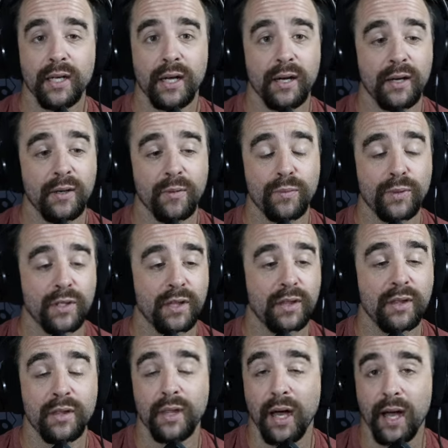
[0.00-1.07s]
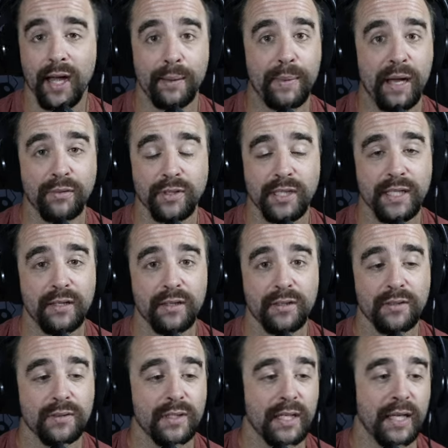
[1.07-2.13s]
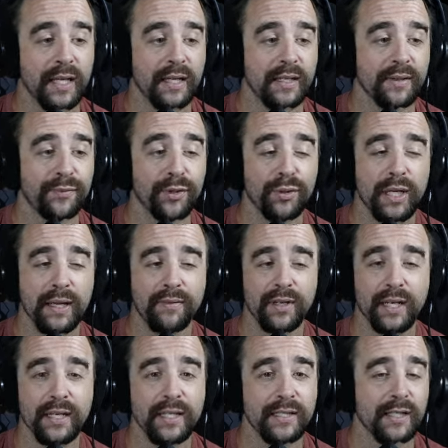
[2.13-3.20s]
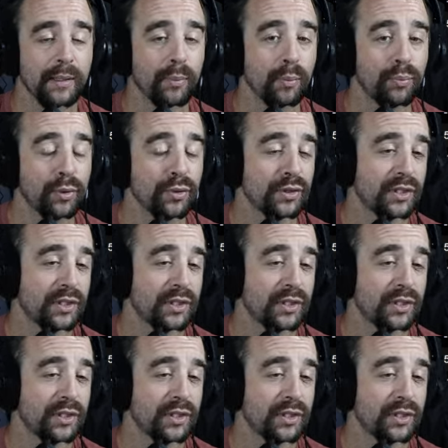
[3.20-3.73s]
with the high mounts here, and if you give it any type of boost,